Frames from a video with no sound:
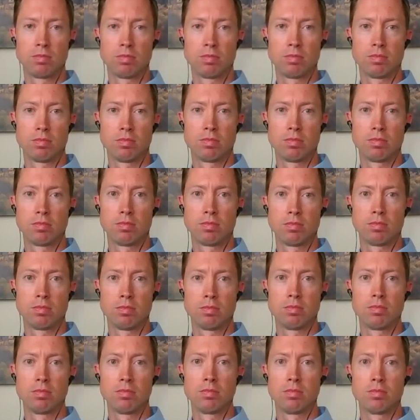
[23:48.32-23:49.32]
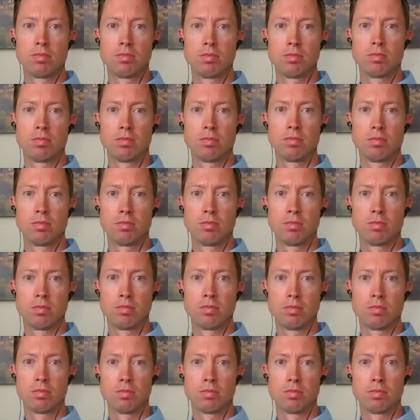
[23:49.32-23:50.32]

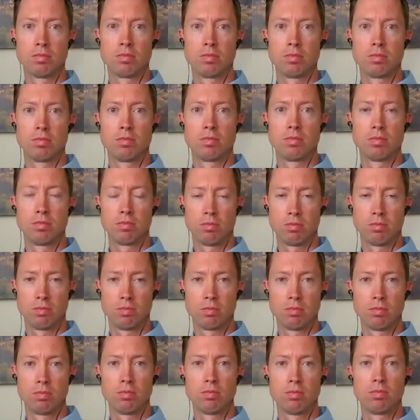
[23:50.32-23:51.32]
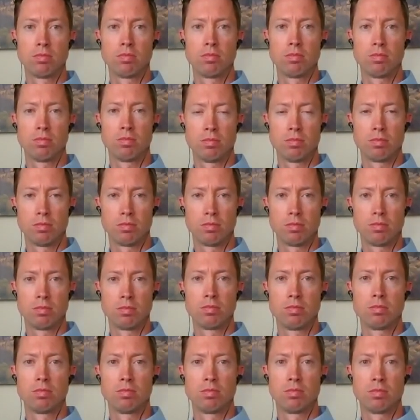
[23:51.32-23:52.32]

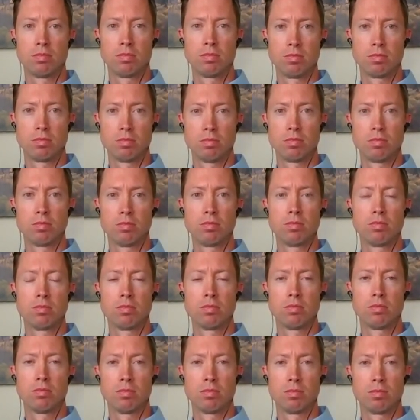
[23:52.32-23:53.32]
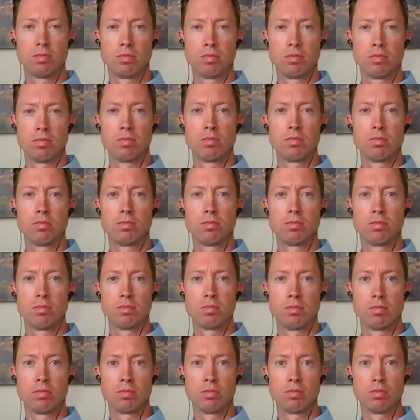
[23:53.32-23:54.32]

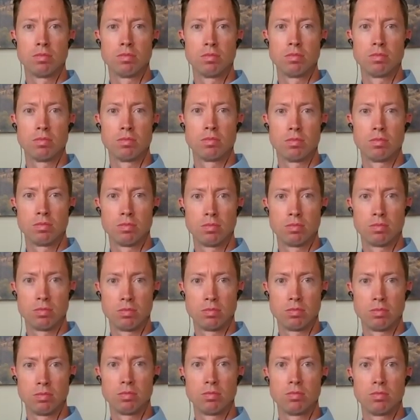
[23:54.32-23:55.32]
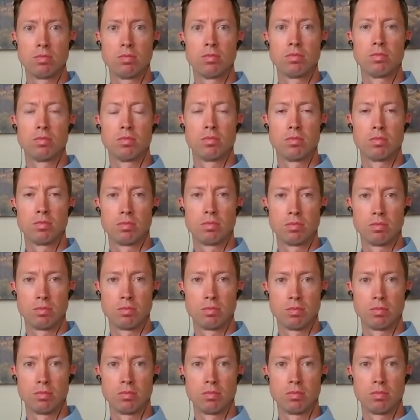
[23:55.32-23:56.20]
(silent)